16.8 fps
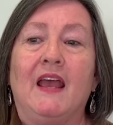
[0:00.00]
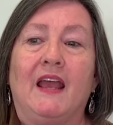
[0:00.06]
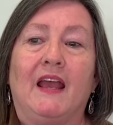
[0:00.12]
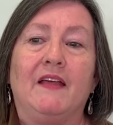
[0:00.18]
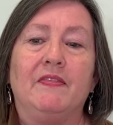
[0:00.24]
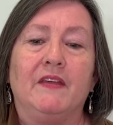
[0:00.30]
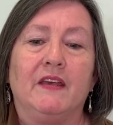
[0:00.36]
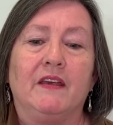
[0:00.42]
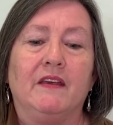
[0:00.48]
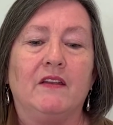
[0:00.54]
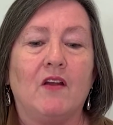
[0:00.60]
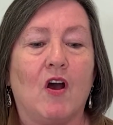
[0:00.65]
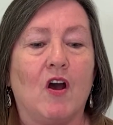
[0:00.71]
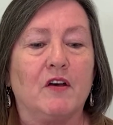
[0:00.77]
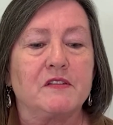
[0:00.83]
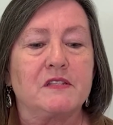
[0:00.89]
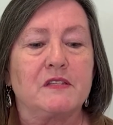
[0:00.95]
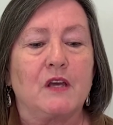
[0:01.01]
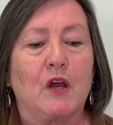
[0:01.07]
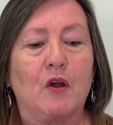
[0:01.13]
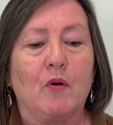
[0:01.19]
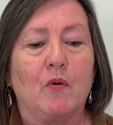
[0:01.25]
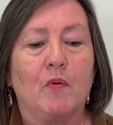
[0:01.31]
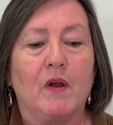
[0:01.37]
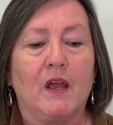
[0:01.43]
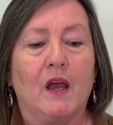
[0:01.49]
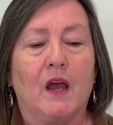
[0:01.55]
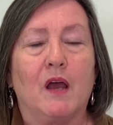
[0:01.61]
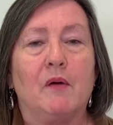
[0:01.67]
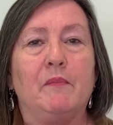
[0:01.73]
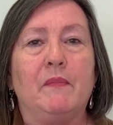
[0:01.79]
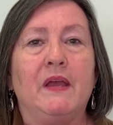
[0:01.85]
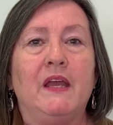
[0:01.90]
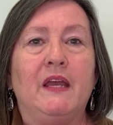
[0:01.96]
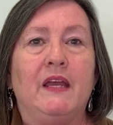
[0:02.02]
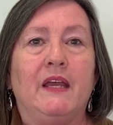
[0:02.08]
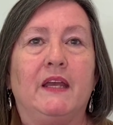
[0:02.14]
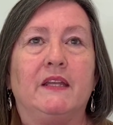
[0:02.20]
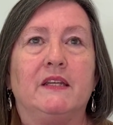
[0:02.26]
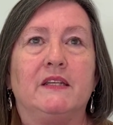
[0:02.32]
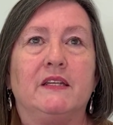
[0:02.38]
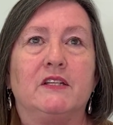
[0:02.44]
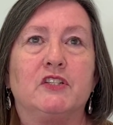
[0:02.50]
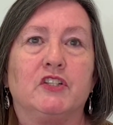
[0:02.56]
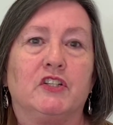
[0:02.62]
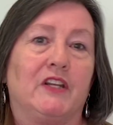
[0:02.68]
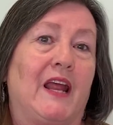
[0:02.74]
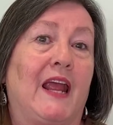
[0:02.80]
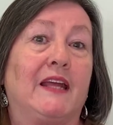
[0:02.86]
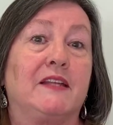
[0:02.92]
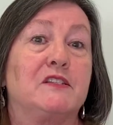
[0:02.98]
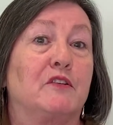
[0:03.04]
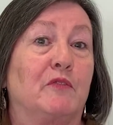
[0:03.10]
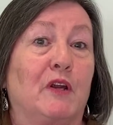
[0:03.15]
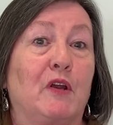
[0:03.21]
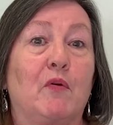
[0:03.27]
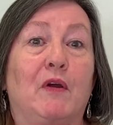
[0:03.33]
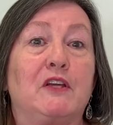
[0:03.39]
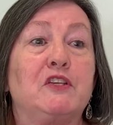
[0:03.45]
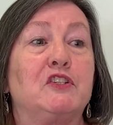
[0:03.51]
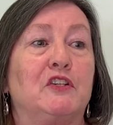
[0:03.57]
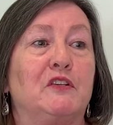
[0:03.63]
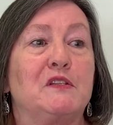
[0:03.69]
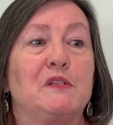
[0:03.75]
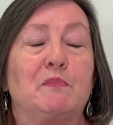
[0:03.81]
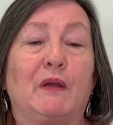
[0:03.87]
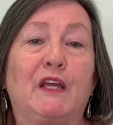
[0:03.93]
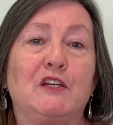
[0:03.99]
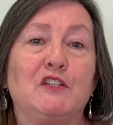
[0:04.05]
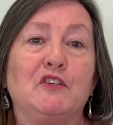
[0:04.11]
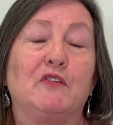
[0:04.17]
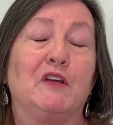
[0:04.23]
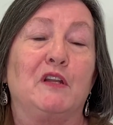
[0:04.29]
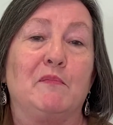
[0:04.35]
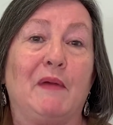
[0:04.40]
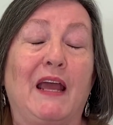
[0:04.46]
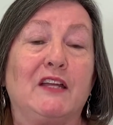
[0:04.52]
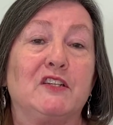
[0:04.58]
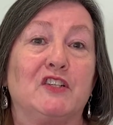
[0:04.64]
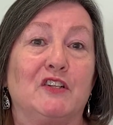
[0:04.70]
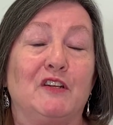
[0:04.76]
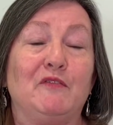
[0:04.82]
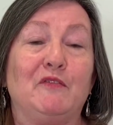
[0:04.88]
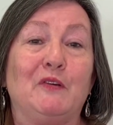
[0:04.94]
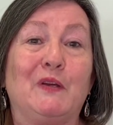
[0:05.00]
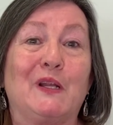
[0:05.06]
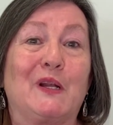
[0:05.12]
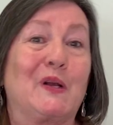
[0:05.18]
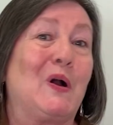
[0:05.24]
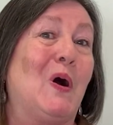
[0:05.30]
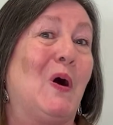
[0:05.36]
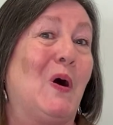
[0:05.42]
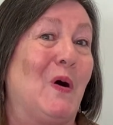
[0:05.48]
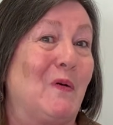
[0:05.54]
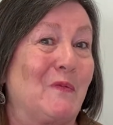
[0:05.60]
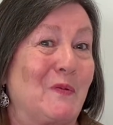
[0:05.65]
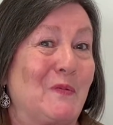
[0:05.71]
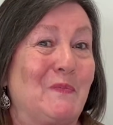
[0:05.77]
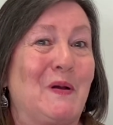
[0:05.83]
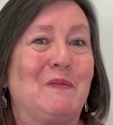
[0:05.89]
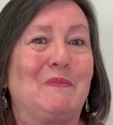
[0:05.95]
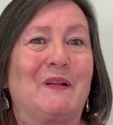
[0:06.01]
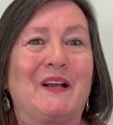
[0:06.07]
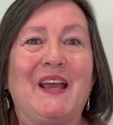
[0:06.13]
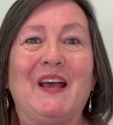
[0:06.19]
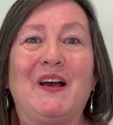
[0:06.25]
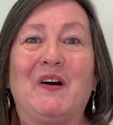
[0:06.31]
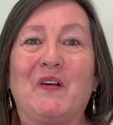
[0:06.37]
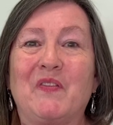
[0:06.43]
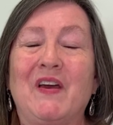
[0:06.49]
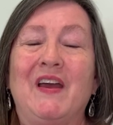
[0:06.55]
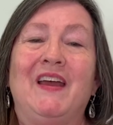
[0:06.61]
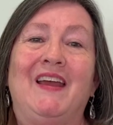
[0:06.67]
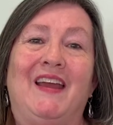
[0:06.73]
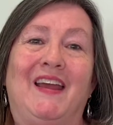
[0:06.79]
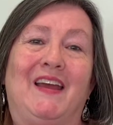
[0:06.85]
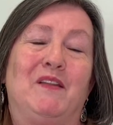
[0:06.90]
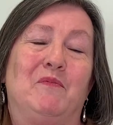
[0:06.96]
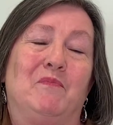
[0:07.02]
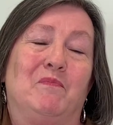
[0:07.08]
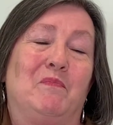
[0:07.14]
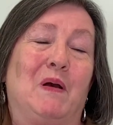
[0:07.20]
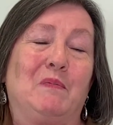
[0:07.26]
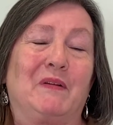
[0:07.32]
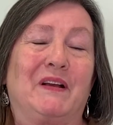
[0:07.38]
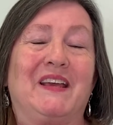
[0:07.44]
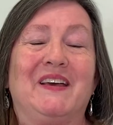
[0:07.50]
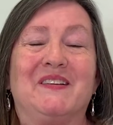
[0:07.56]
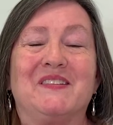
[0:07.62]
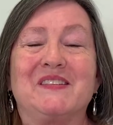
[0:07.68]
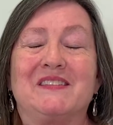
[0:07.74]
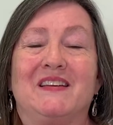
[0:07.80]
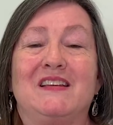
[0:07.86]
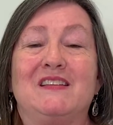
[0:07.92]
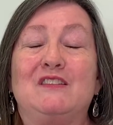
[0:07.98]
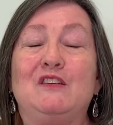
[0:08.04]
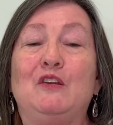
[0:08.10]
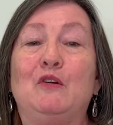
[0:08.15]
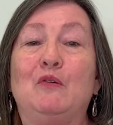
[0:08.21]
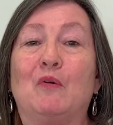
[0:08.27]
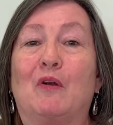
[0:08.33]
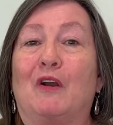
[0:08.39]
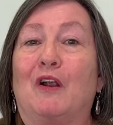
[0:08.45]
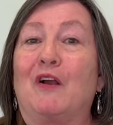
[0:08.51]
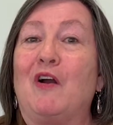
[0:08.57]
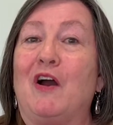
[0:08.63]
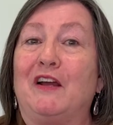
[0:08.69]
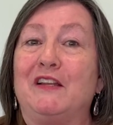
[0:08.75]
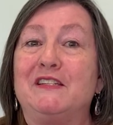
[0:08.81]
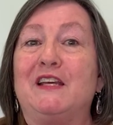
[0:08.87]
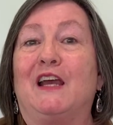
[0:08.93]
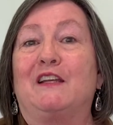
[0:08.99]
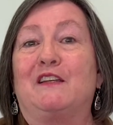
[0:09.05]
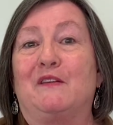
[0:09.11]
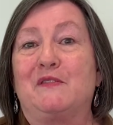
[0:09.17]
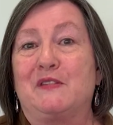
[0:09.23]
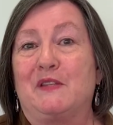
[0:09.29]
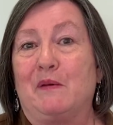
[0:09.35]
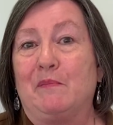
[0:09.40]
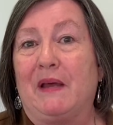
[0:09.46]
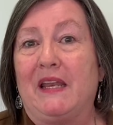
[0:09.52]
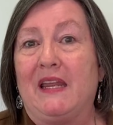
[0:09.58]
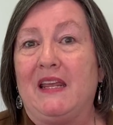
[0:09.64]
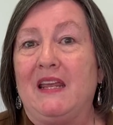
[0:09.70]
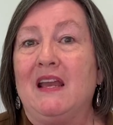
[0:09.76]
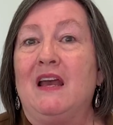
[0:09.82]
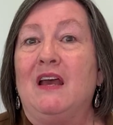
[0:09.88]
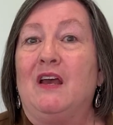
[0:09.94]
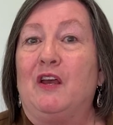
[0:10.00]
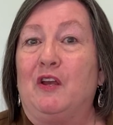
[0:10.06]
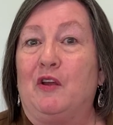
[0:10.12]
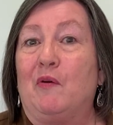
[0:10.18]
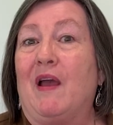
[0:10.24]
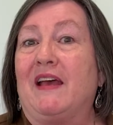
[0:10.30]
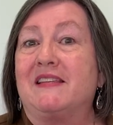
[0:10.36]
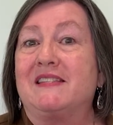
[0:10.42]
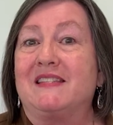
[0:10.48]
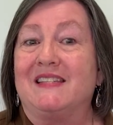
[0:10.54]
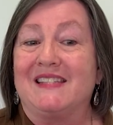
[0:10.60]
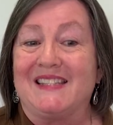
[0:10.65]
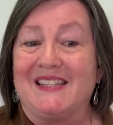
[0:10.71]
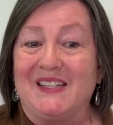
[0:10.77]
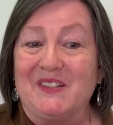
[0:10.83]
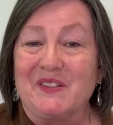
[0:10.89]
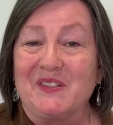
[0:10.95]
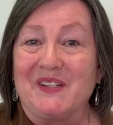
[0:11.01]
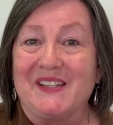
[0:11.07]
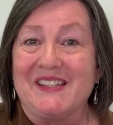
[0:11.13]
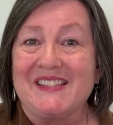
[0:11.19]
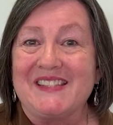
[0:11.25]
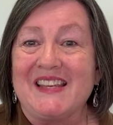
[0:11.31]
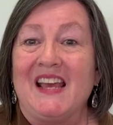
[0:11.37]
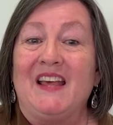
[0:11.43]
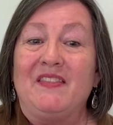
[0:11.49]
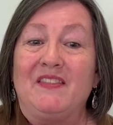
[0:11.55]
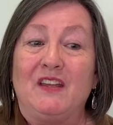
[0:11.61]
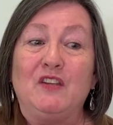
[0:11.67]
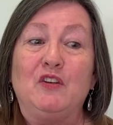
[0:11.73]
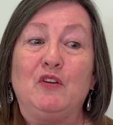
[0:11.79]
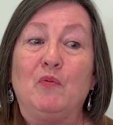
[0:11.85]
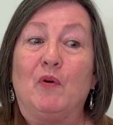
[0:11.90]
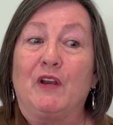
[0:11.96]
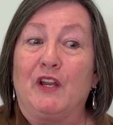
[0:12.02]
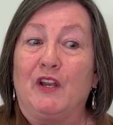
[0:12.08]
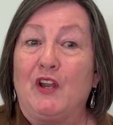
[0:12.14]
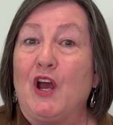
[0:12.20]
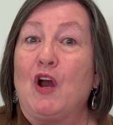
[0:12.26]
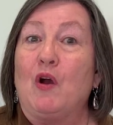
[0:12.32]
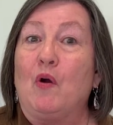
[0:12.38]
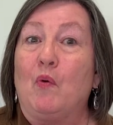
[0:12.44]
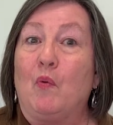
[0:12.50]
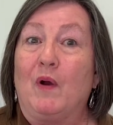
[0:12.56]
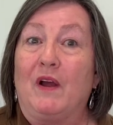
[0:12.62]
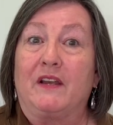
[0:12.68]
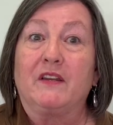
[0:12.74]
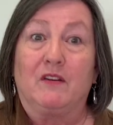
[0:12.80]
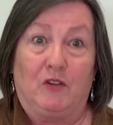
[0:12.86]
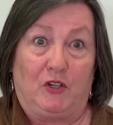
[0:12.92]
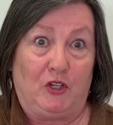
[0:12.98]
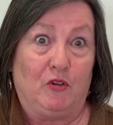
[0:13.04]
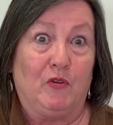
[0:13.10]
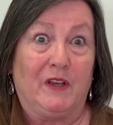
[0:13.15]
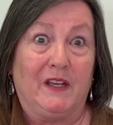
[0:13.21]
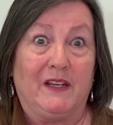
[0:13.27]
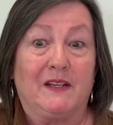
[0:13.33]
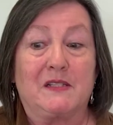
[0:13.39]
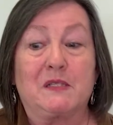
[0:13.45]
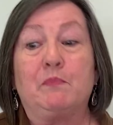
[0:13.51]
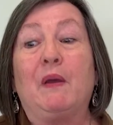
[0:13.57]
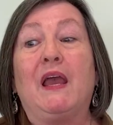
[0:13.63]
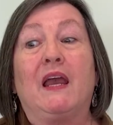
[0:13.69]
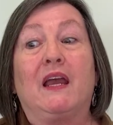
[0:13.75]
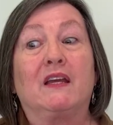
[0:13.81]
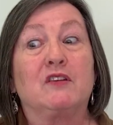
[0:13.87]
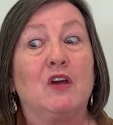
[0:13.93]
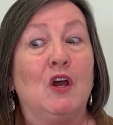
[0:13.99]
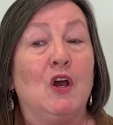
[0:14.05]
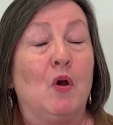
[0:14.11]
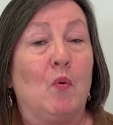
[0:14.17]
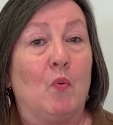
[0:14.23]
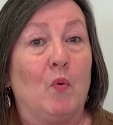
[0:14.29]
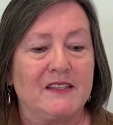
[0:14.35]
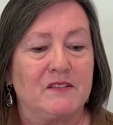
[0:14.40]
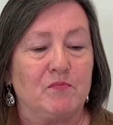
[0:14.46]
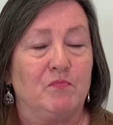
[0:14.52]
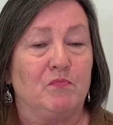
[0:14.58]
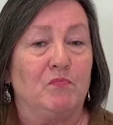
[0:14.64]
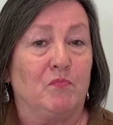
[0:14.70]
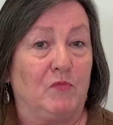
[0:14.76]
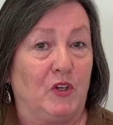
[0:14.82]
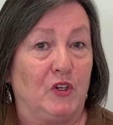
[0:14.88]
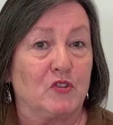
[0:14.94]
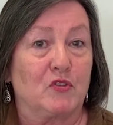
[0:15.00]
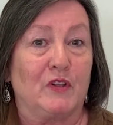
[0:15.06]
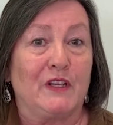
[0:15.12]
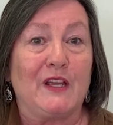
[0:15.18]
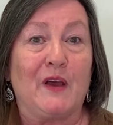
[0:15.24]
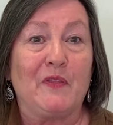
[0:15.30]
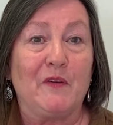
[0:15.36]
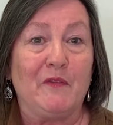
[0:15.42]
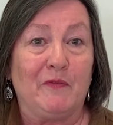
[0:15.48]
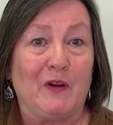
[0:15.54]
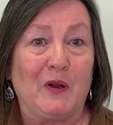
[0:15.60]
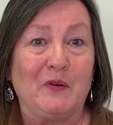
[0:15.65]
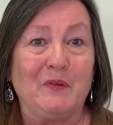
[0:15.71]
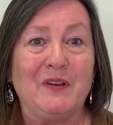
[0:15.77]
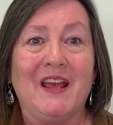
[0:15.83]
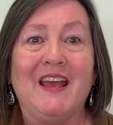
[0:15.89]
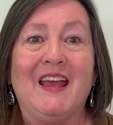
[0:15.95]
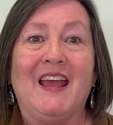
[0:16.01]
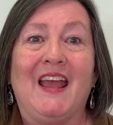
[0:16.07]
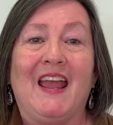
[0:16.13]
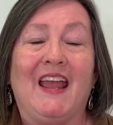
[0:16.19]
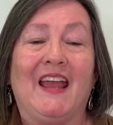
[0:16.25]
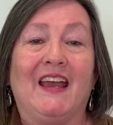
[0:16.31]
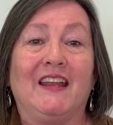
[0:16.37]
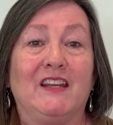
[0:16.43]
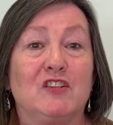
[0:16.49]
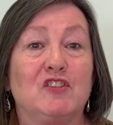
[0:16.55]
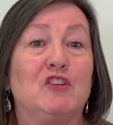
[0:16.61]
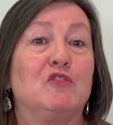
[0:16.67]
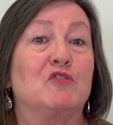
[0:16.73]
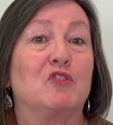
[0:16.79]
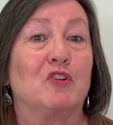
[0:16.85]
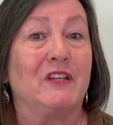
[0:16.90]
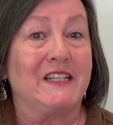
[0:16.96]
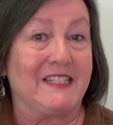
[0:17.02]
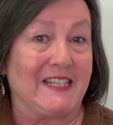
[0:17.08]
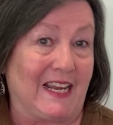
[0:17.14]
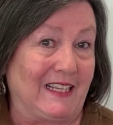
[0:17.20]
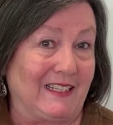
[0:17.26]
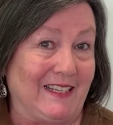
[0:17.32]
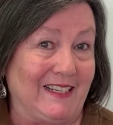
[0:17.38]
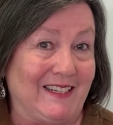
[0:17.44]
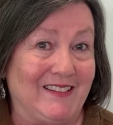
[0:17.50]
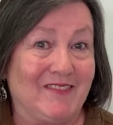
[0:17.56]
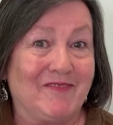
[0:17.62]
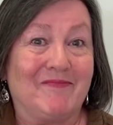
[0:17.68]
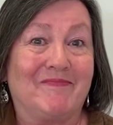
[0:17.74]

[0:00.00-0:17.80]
And then also, in addition, answering questions, because you can imagine if you get a call from public health and public health says you are a contact of somebody who has this illness, then you want to know what you can expect. It's usually on the phone and it's usually daily.